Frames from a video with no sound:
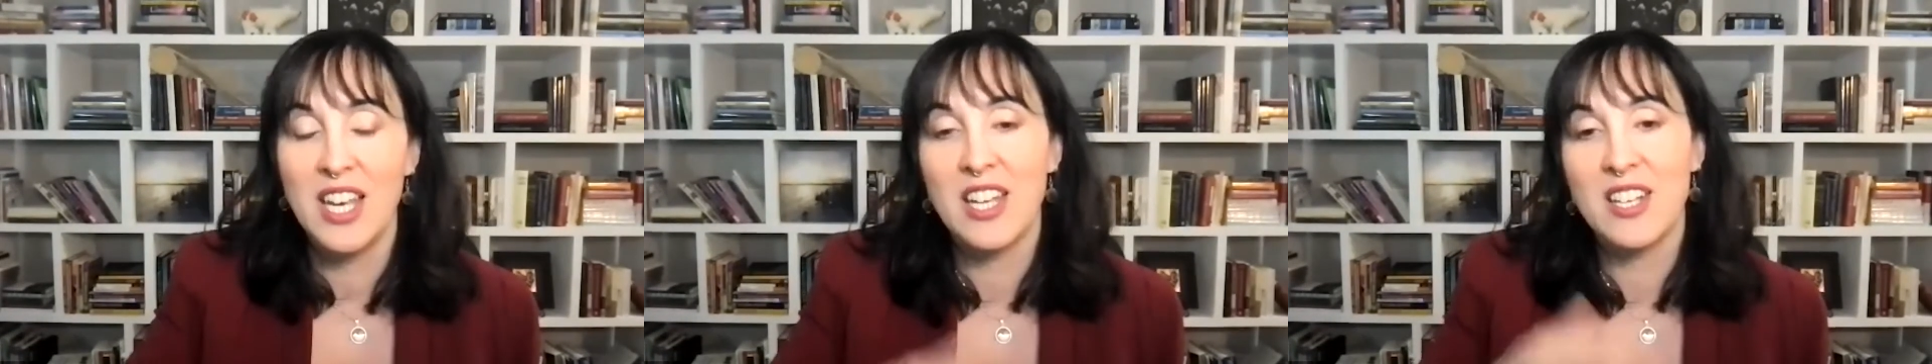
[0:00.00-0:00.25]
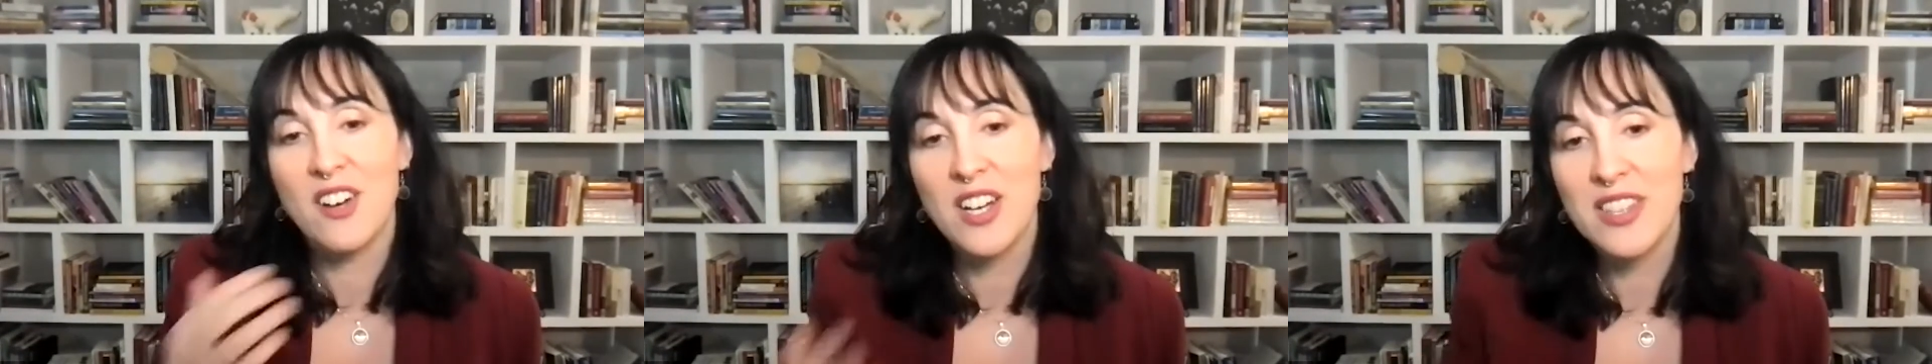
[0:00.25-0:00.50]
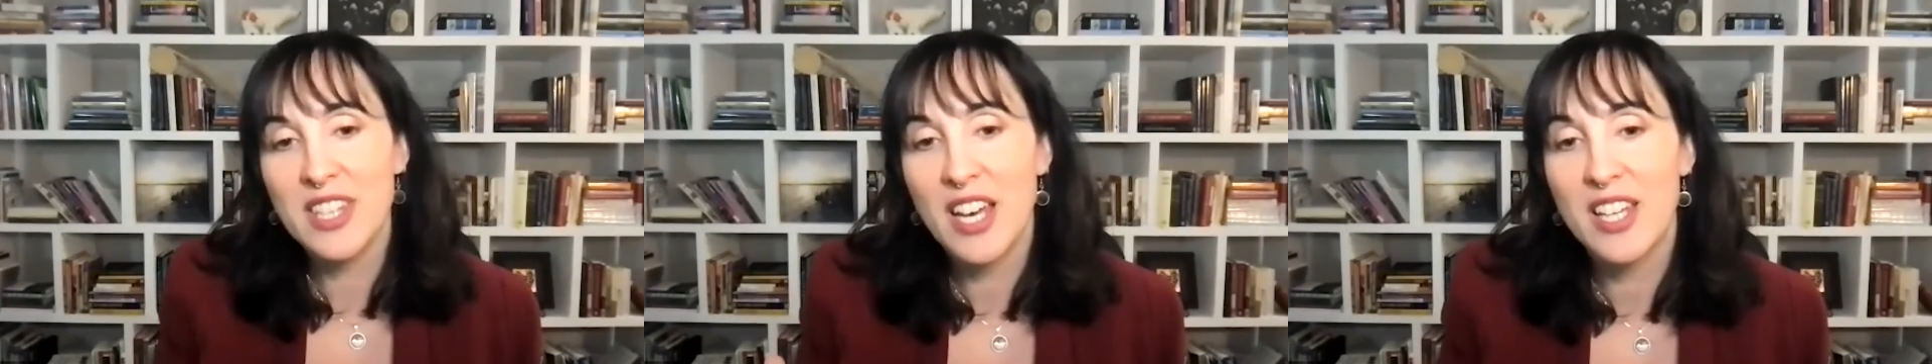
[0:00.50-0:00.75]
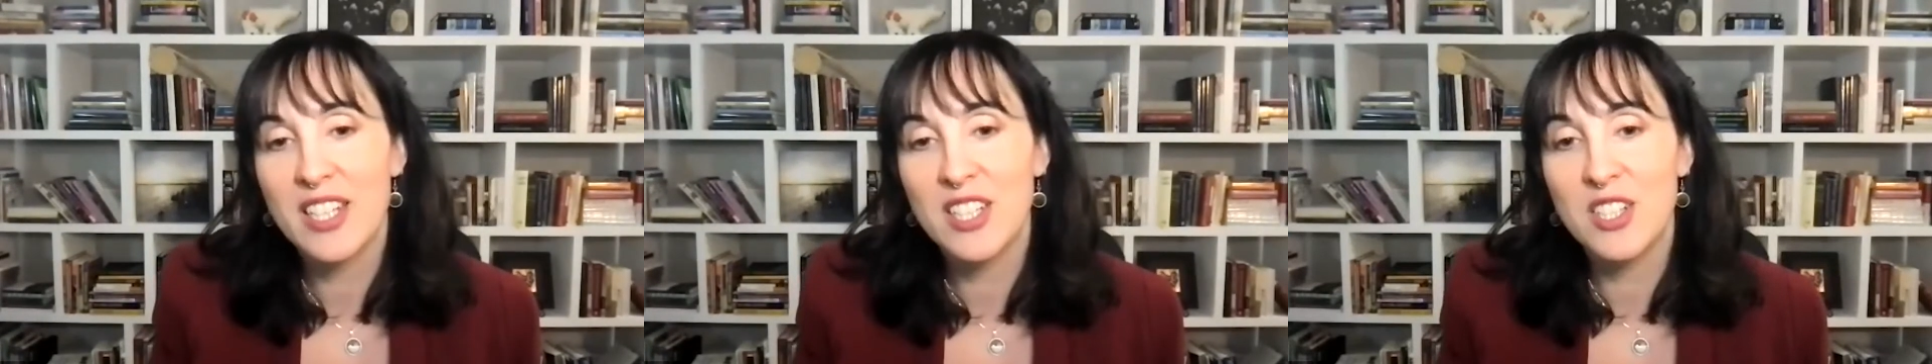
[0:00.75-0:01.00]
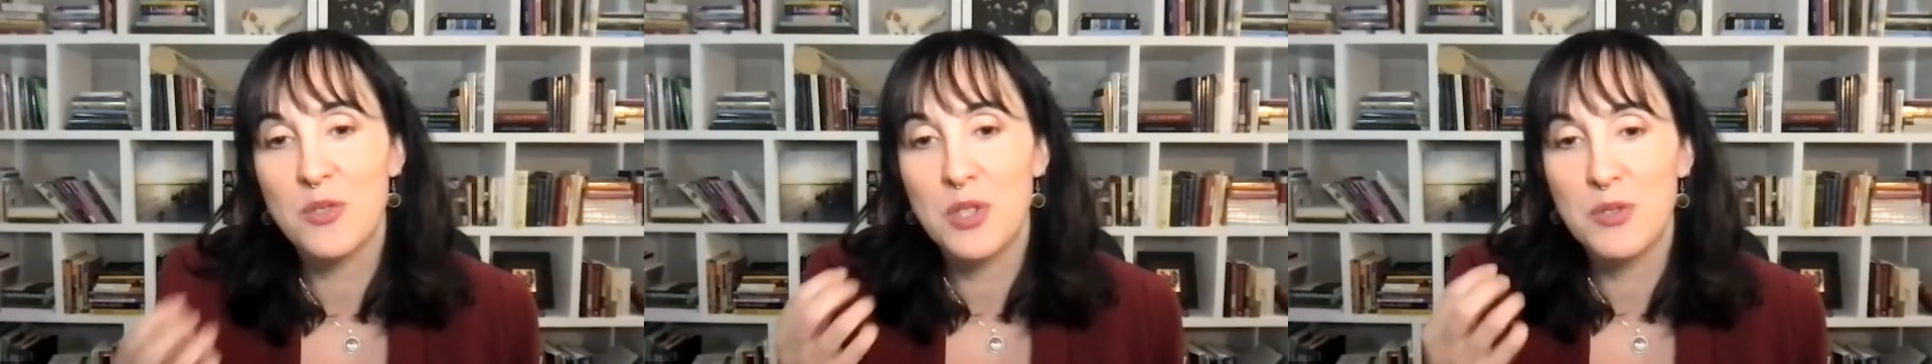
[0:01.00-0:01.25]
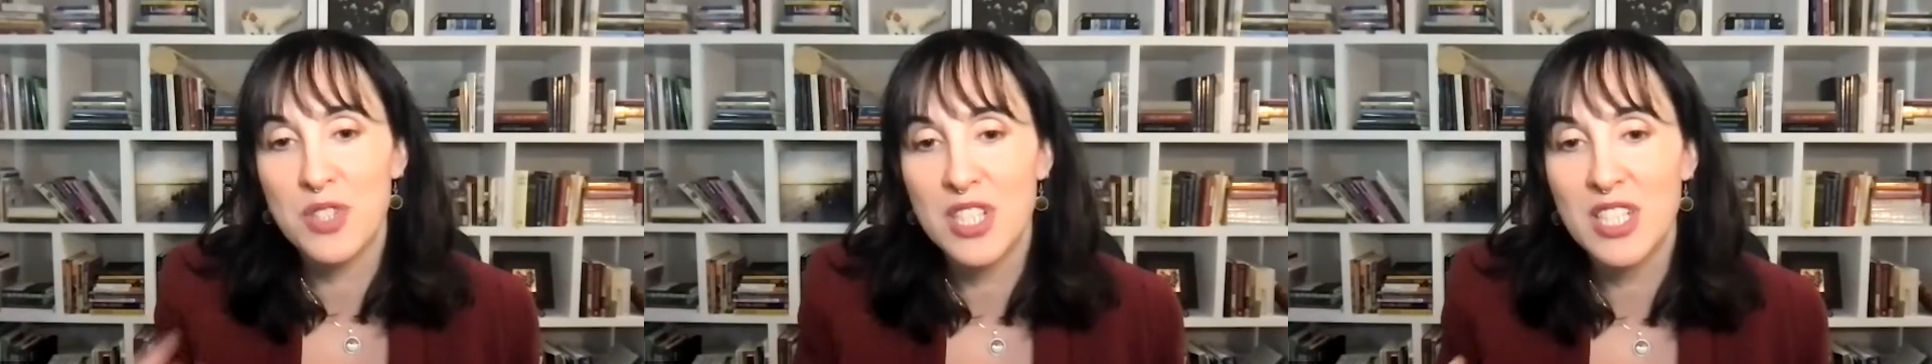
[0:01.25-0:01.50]
And on that, you know,
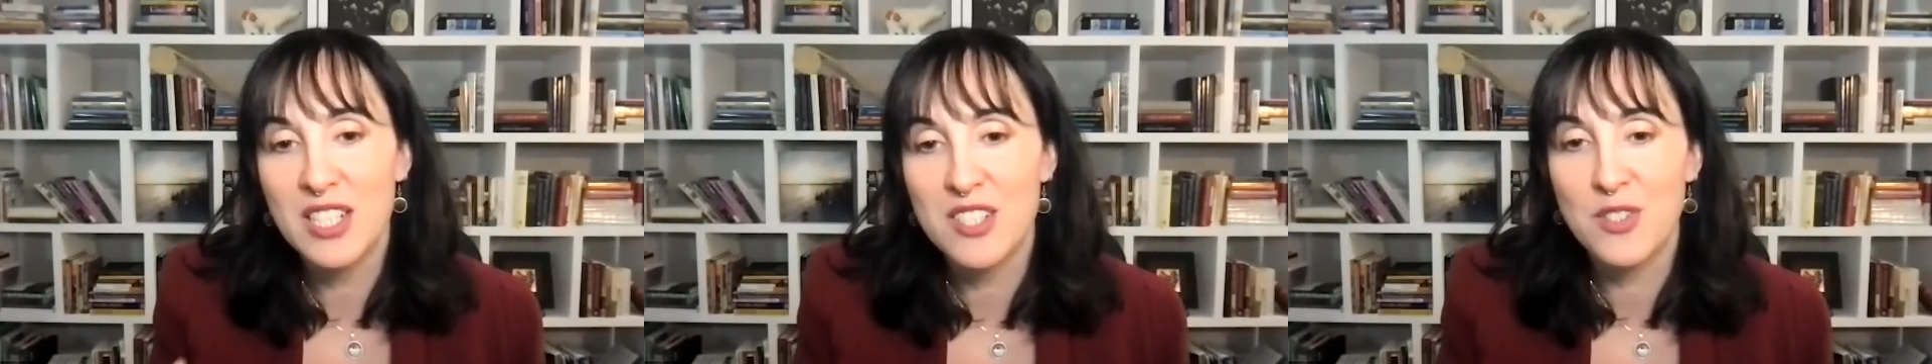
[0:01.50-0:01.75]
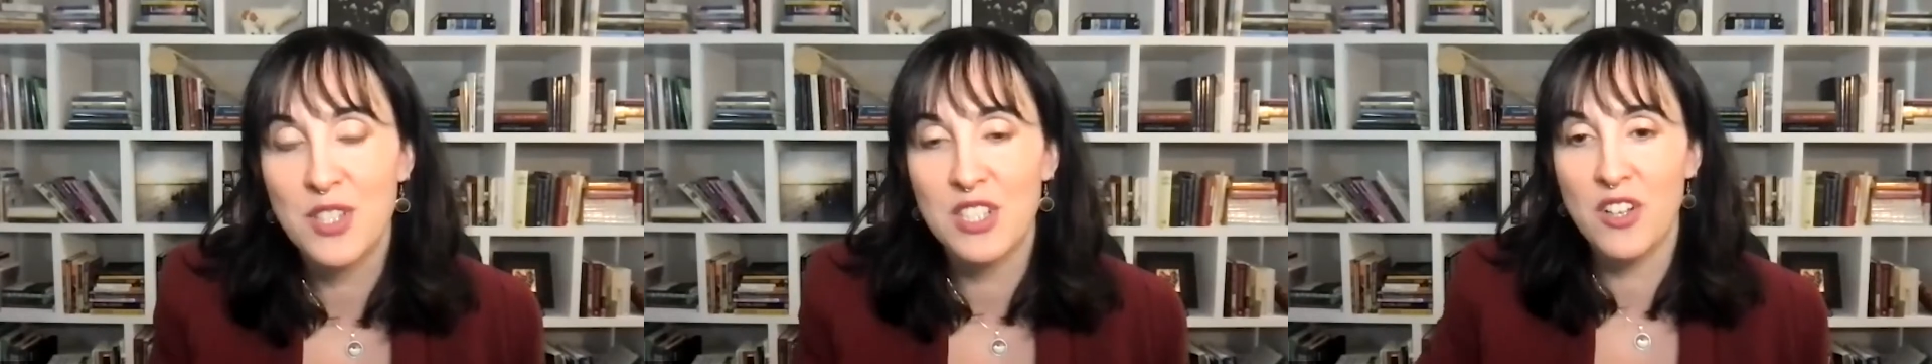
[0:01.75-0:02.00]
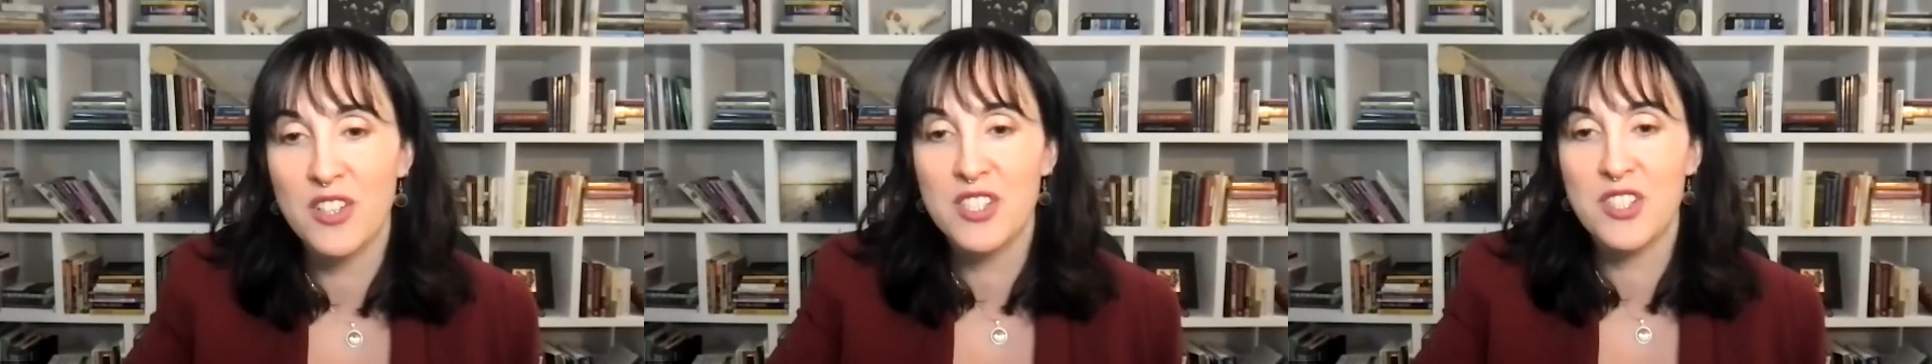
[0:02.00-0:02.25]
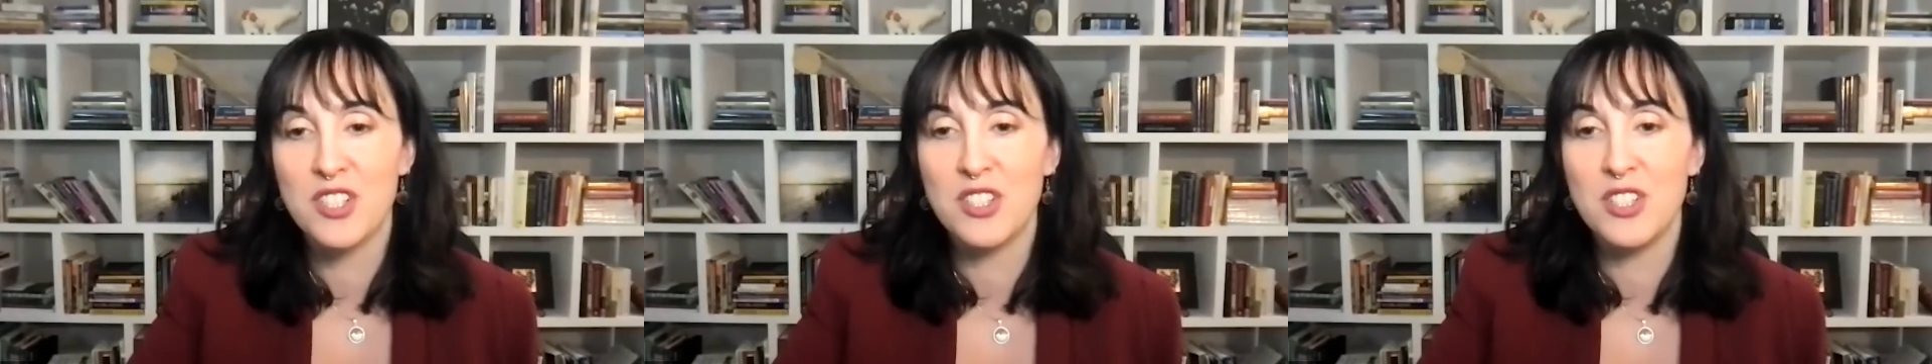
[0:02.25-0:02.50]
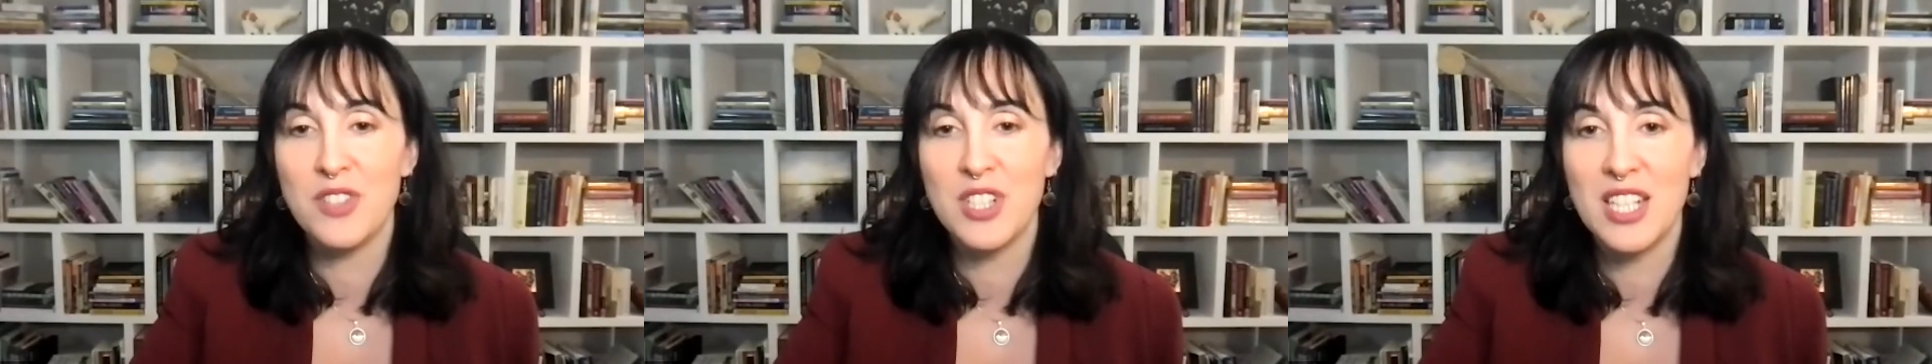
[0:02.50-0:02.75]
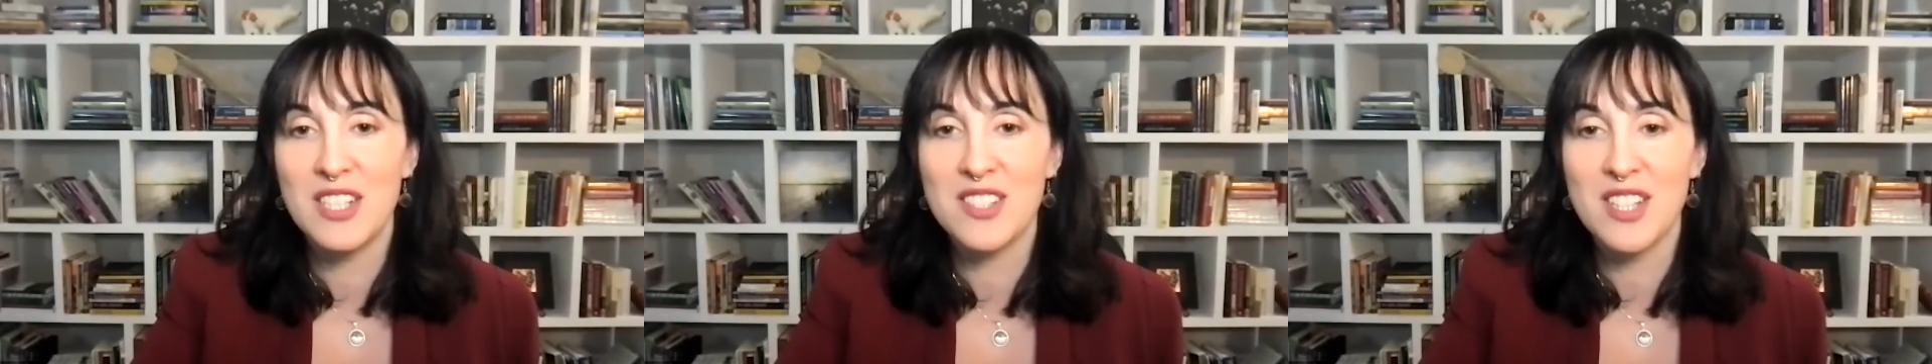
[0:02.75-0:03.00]
we really need to acknowledge our grief and
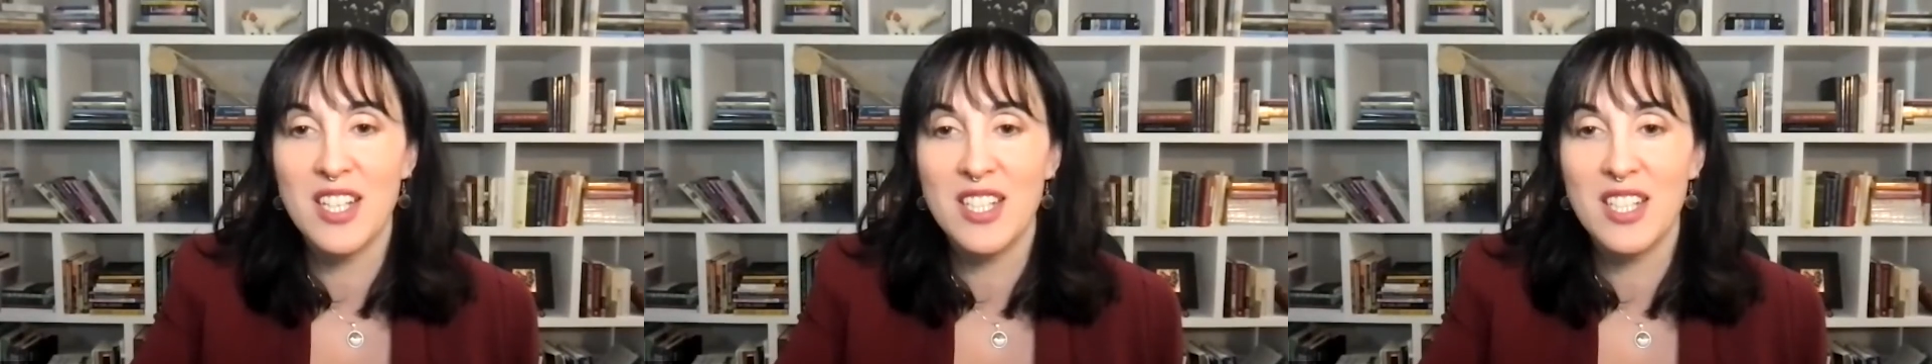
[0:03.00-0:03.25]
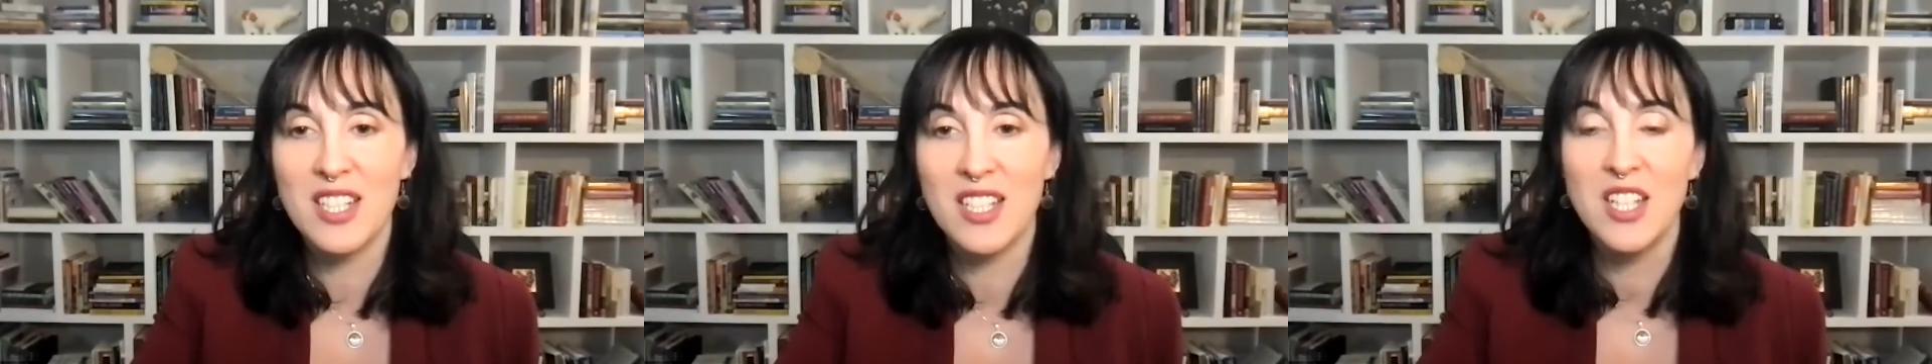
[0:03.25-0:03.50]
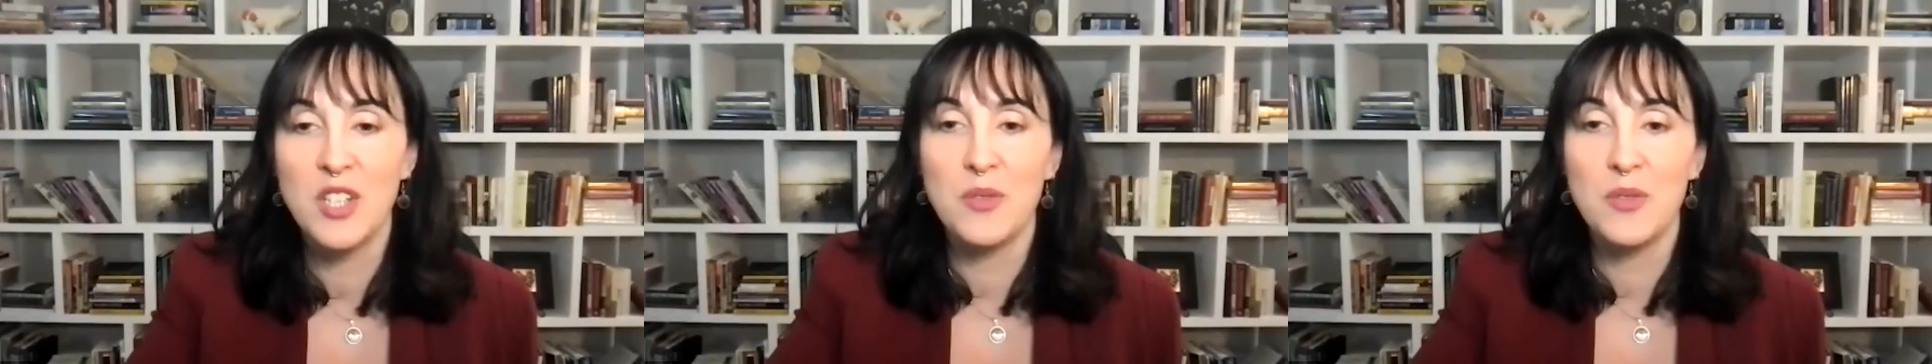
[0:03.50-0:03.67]
anxiety.